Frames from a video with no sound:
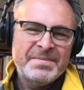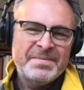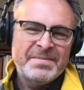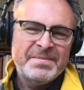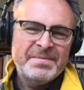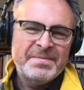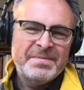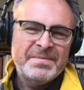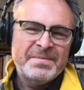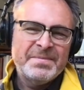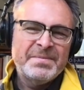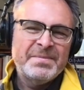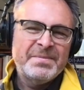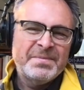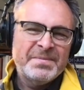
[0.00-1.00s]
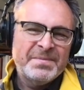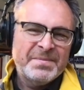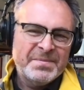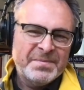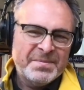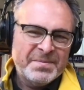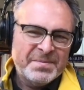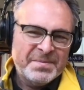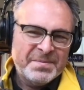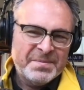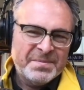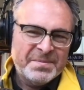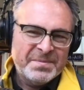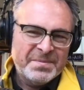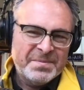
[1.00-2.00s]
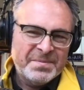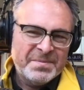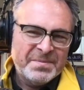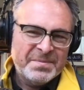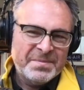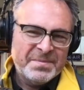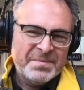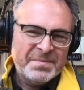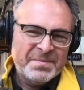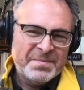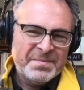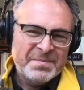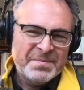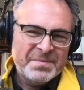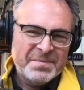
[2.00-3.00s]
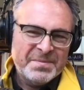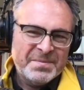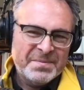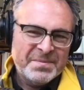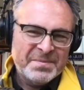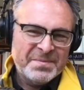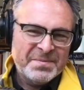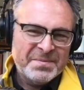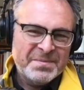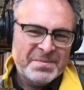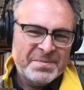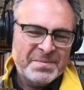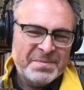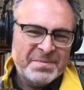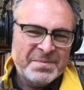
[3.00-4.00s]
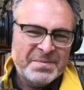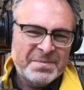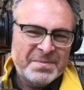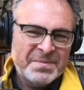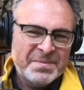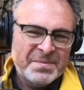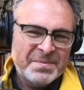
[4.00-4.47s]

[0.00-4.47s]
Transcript: The person shown says nothing.